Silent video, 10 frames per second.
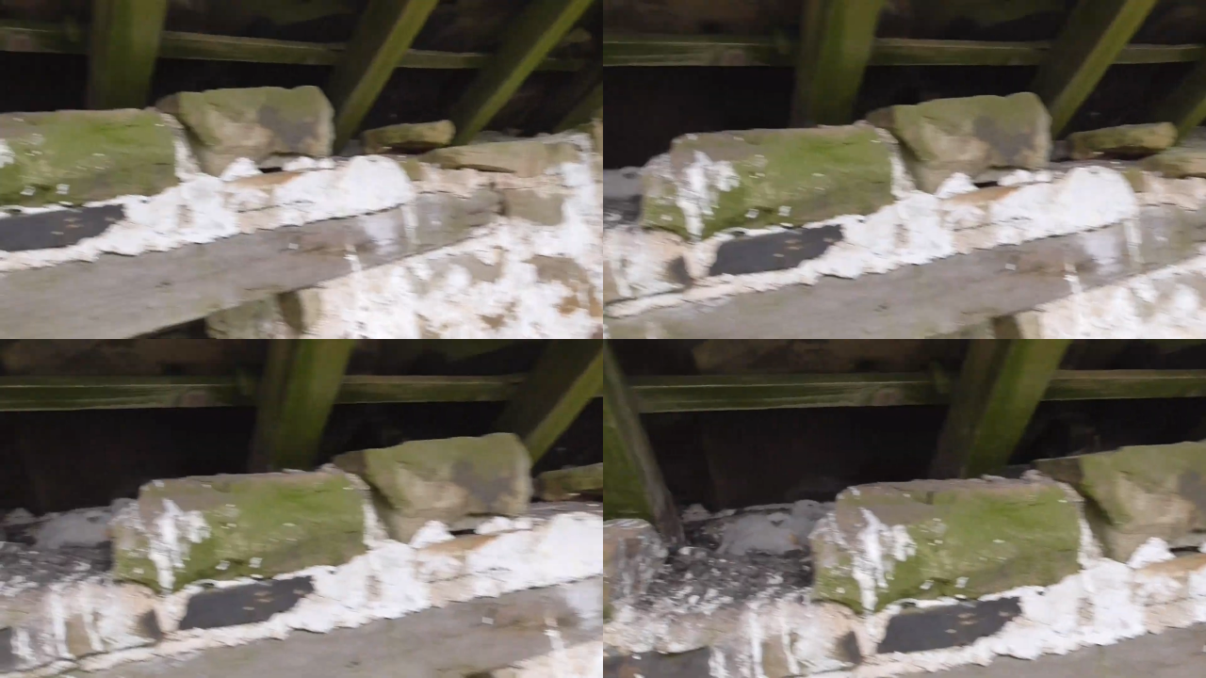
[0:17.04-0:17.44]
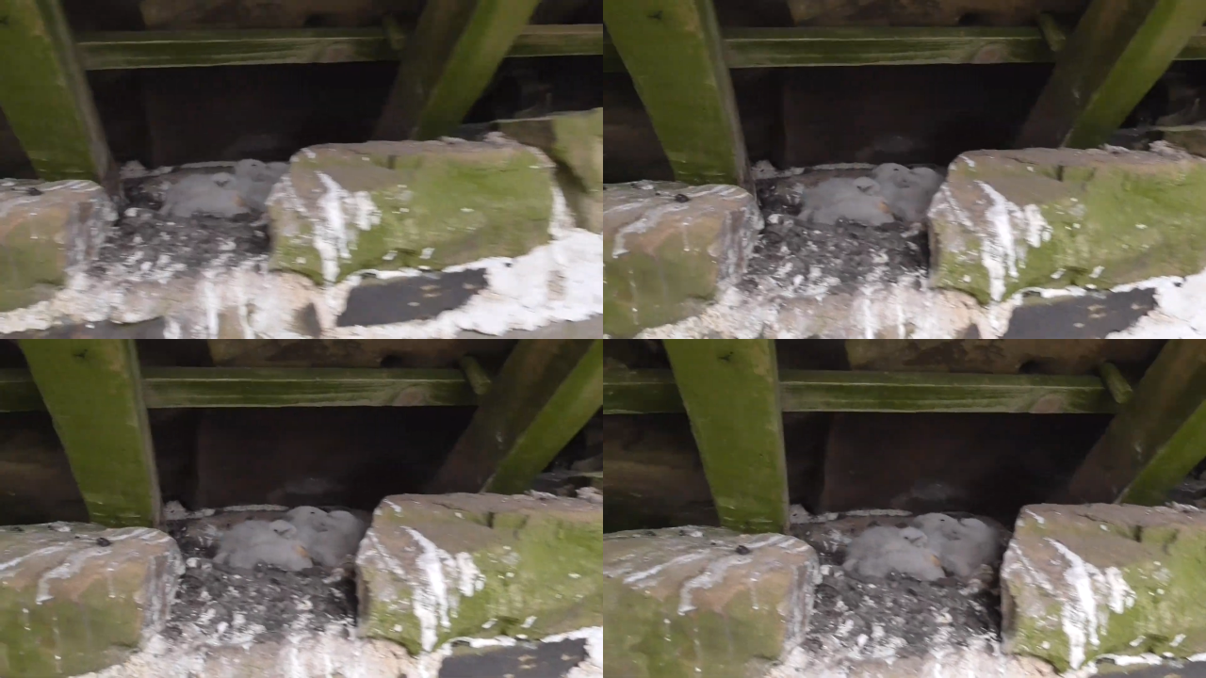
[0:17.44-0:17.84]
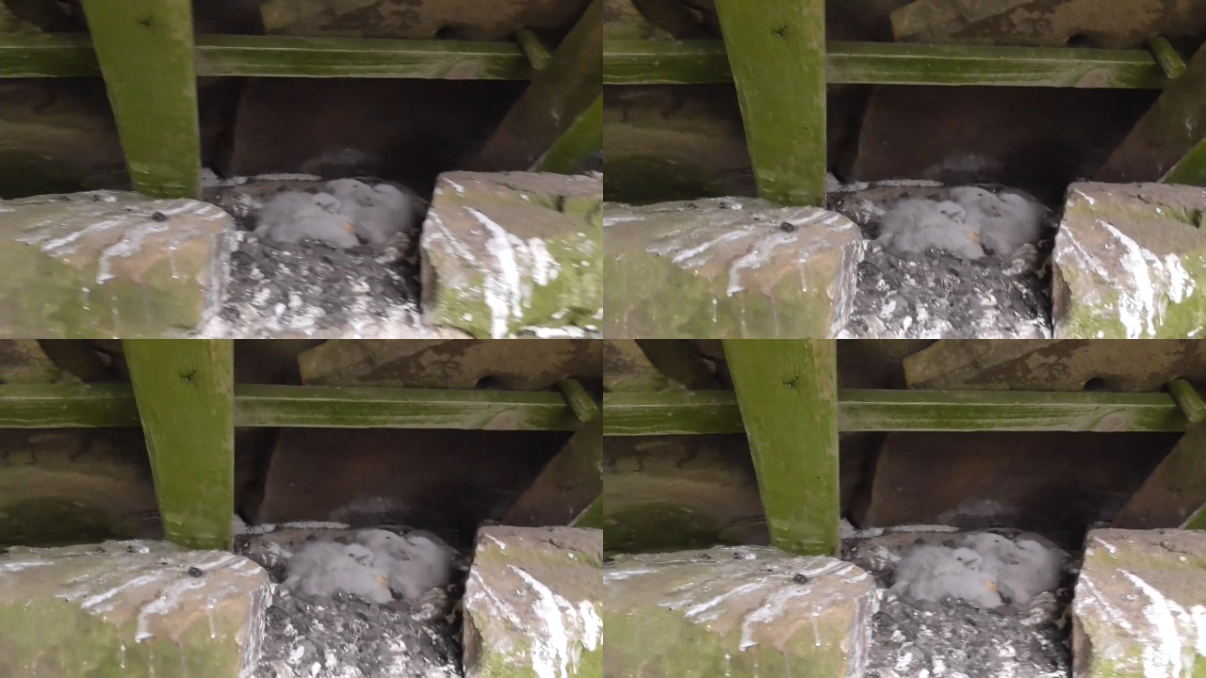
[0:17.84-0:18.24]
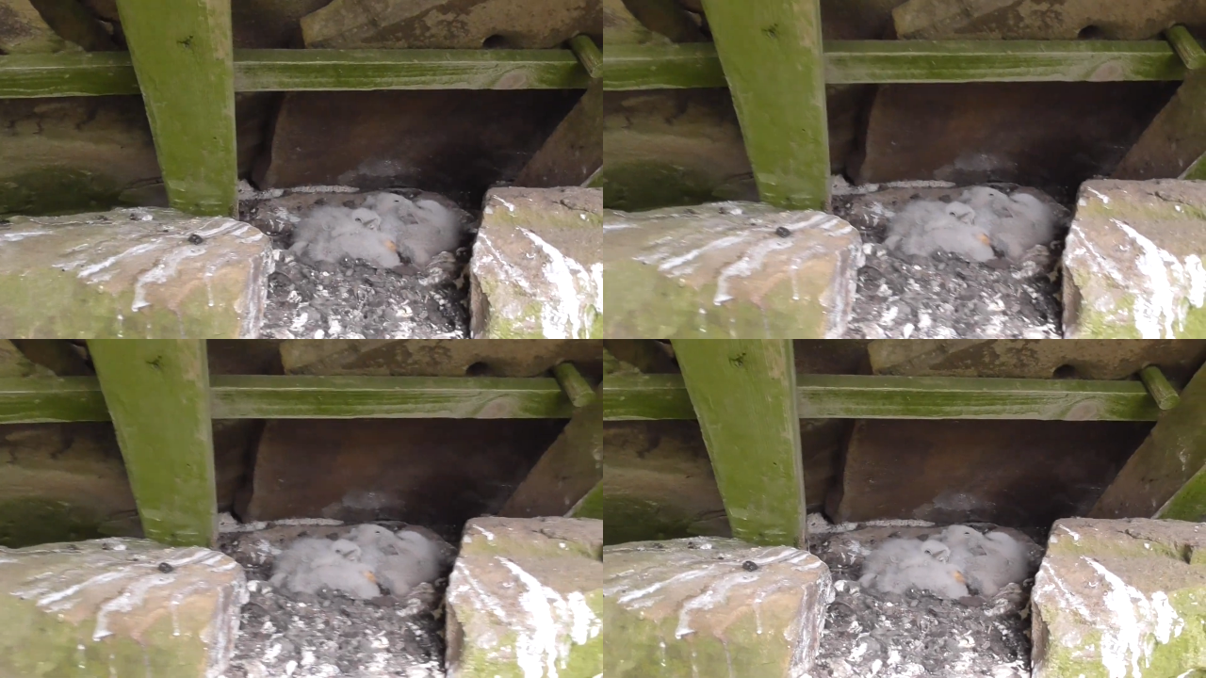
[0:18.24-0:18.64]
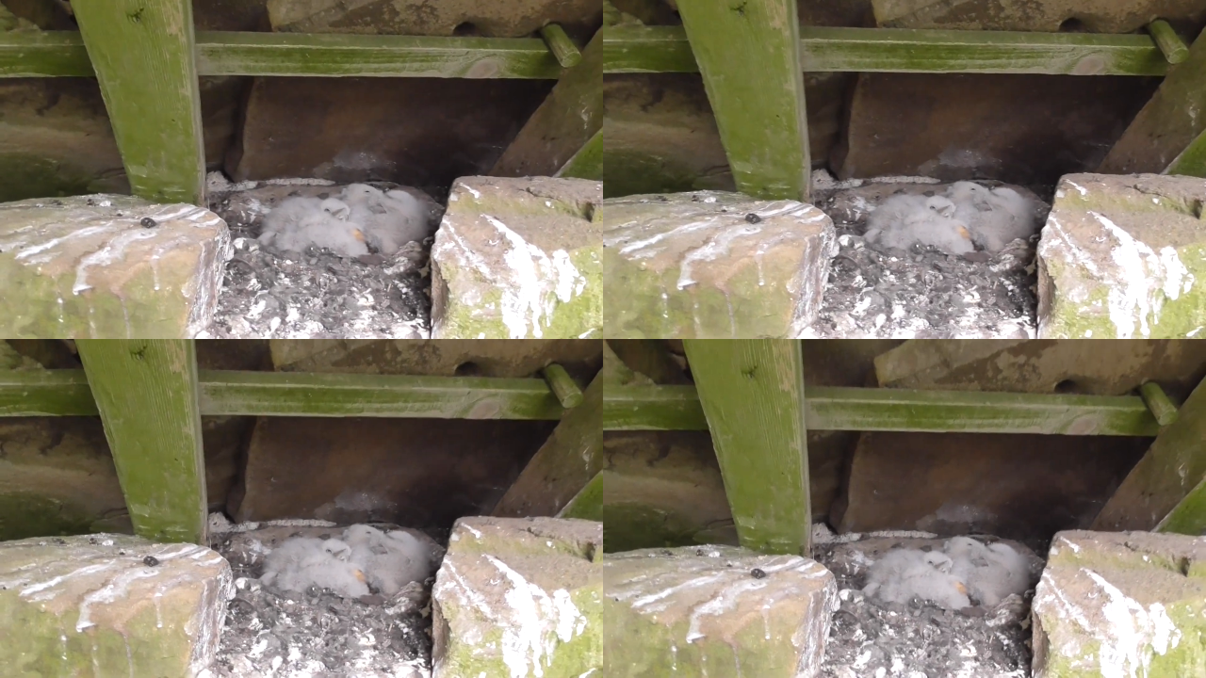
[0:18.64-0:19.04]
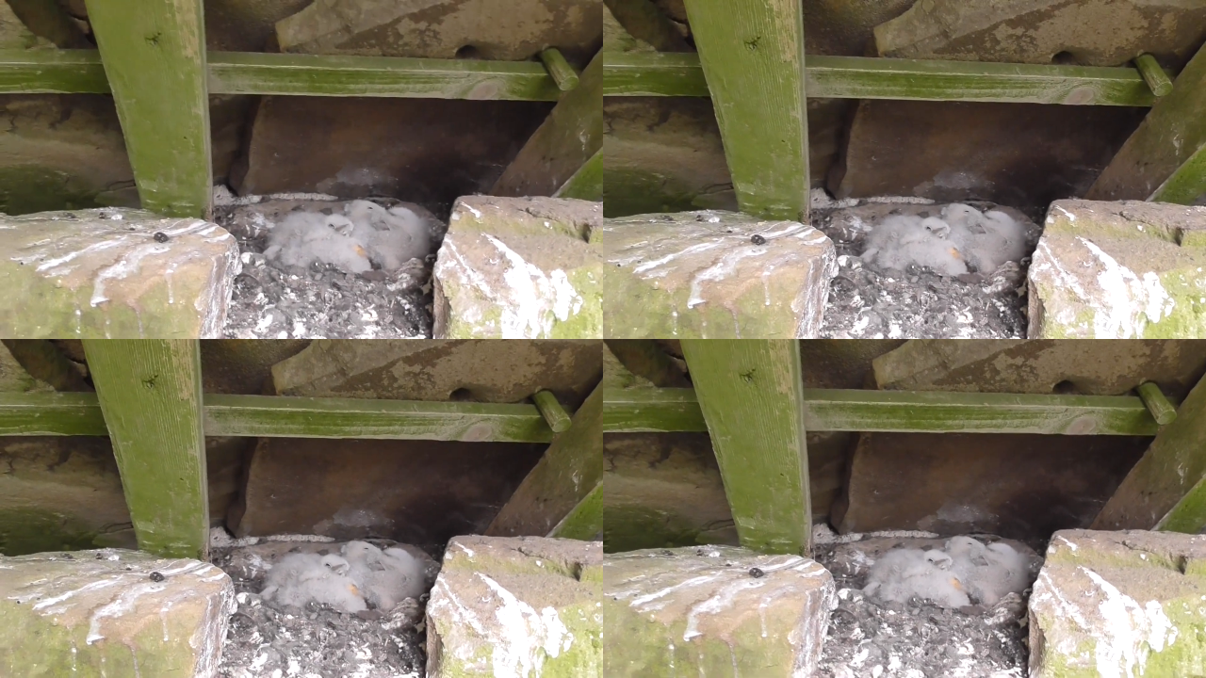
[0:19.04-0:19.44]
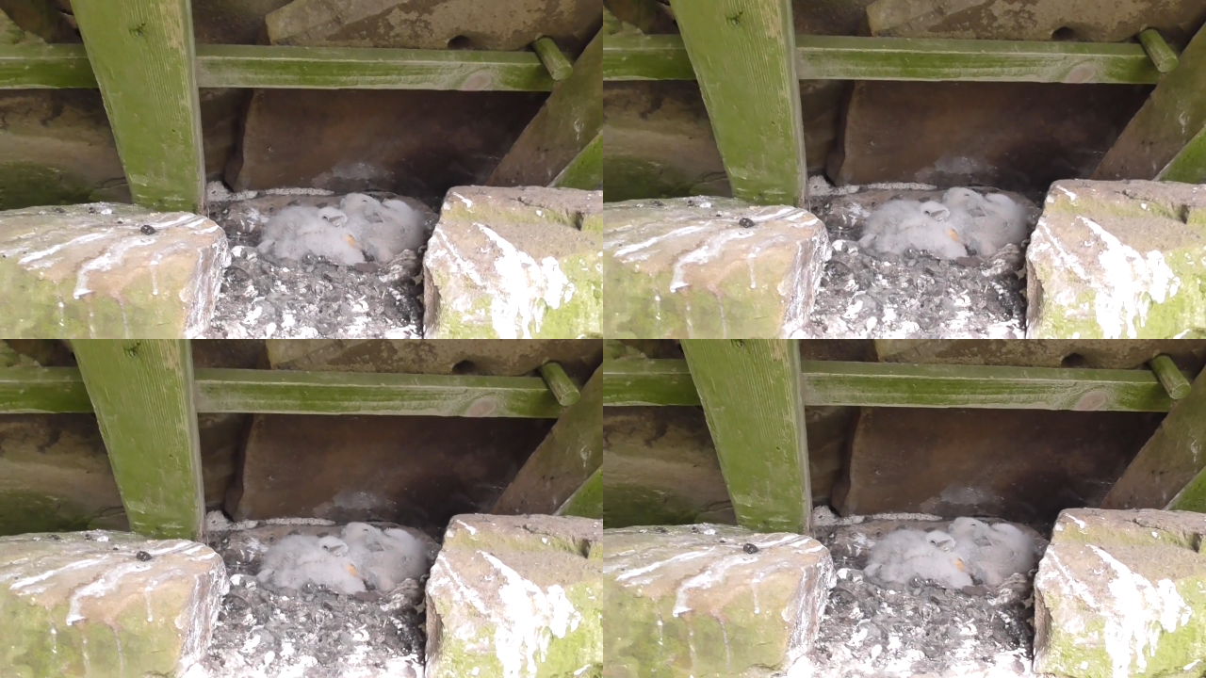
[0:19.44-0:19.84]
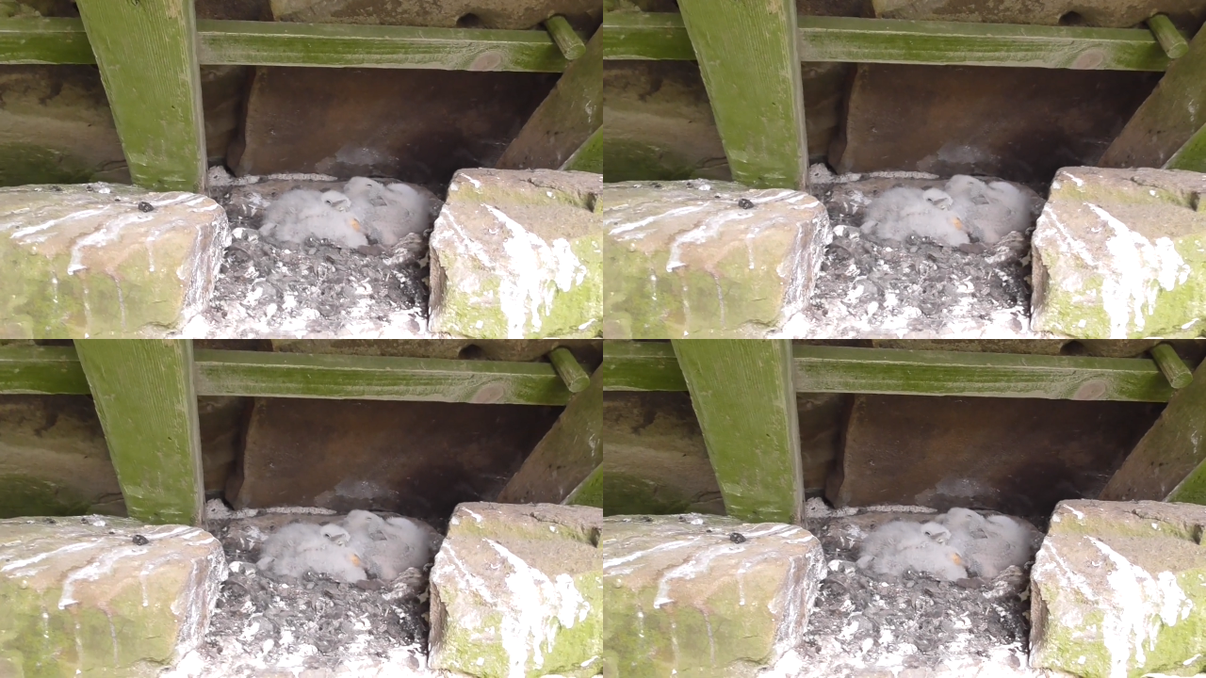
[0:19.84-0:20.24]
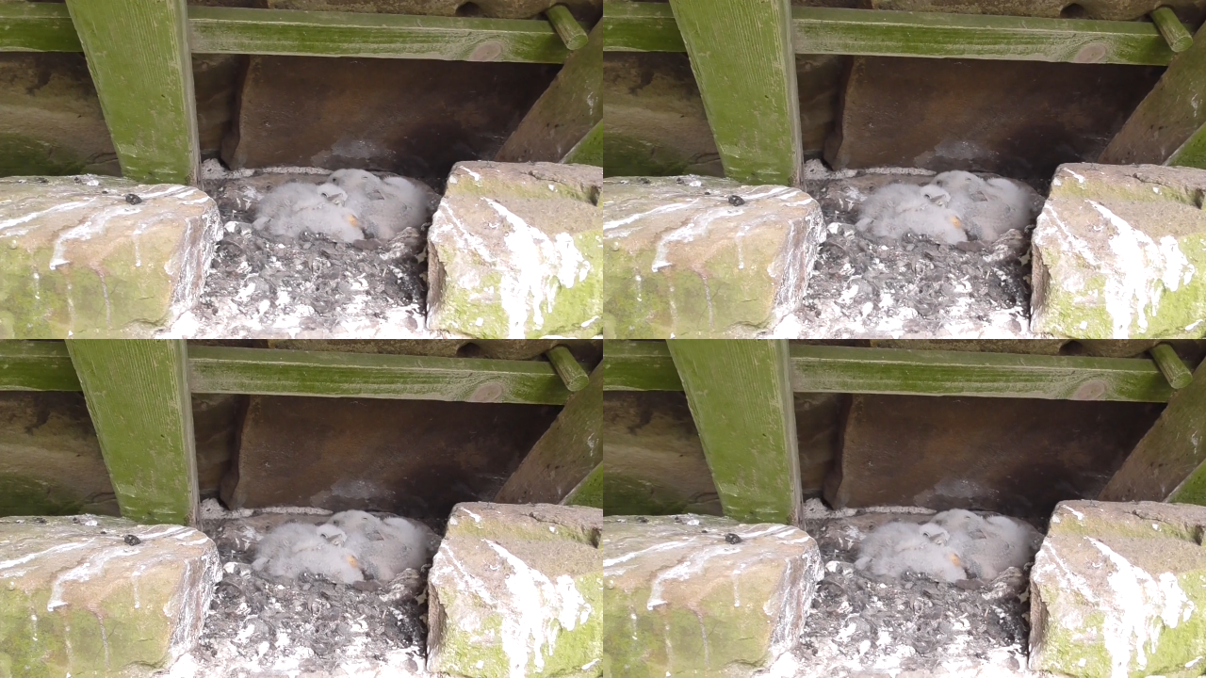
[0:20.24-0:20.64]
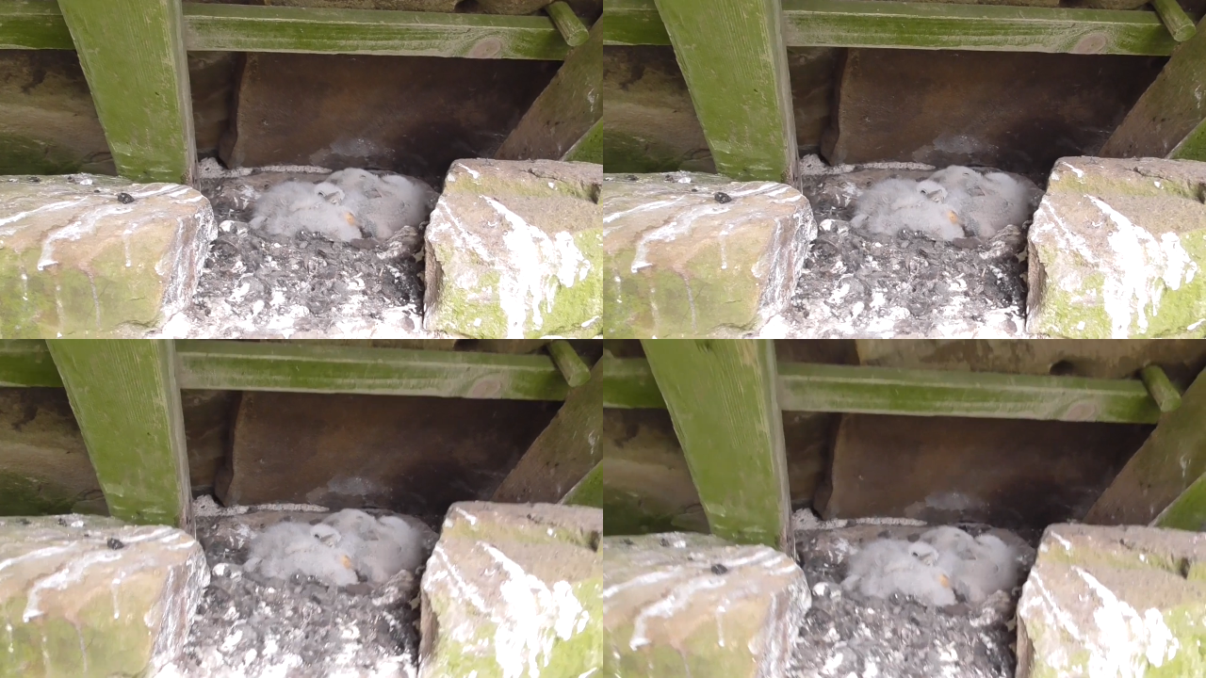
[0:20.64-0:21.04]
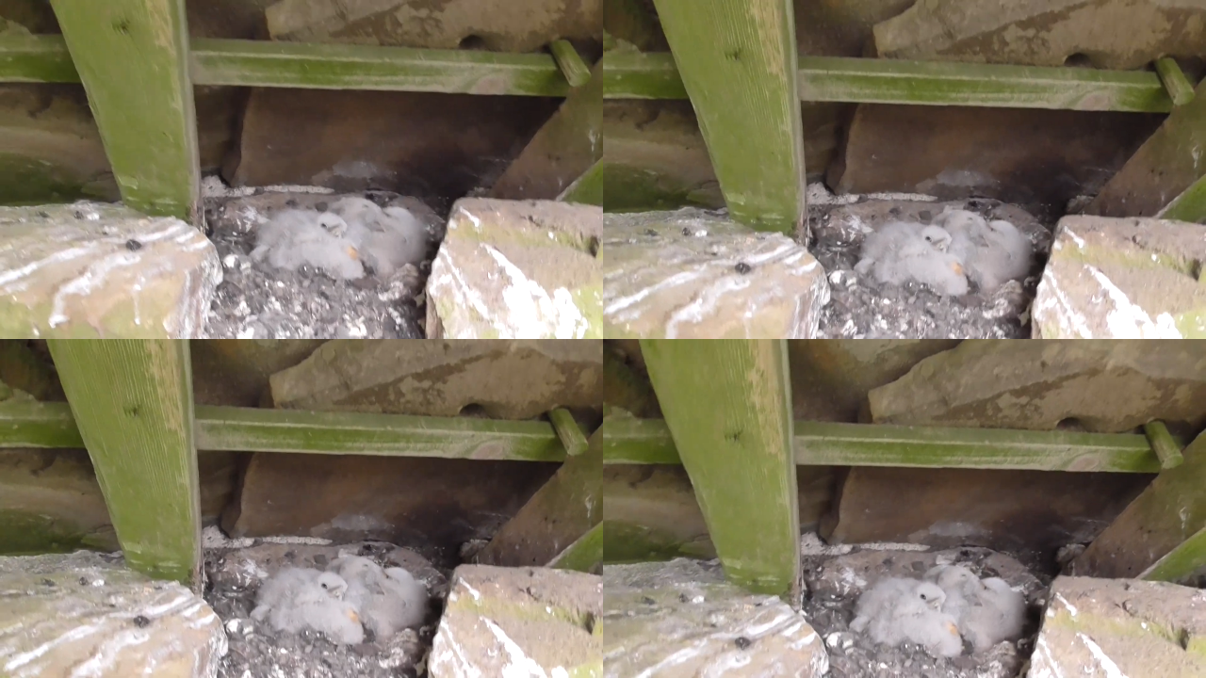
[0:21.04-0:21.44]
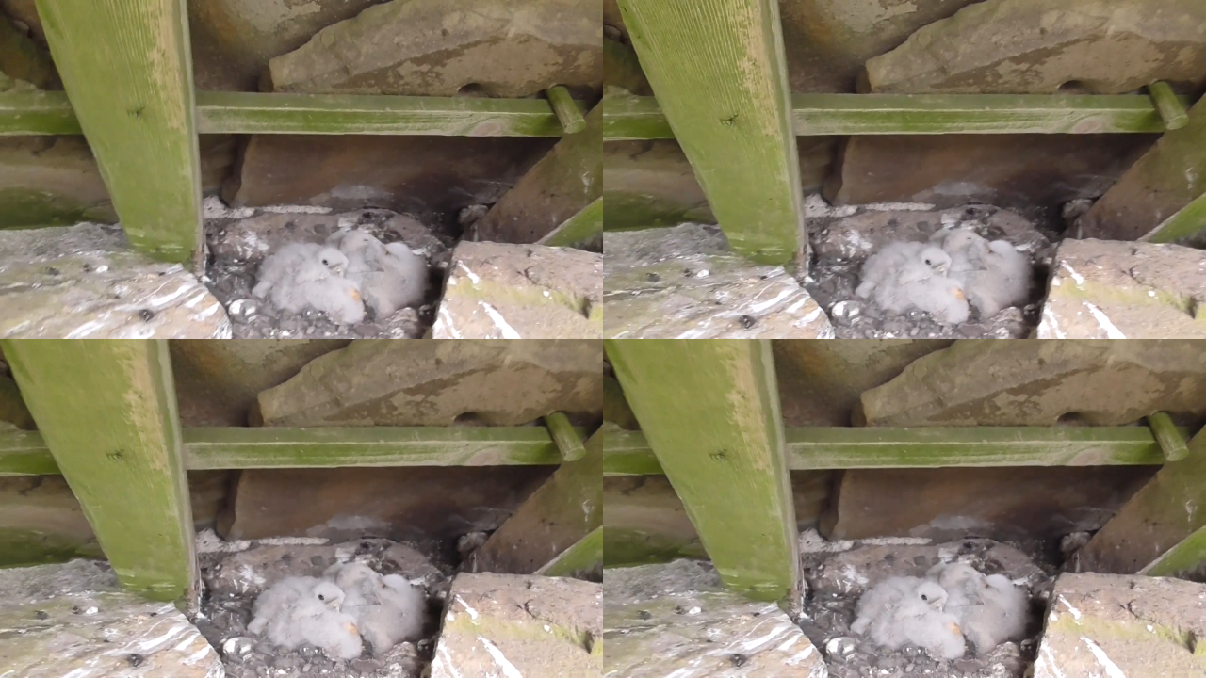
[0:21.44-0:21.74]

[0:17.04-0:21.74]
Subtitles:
No face is visible, so there are no lips to read.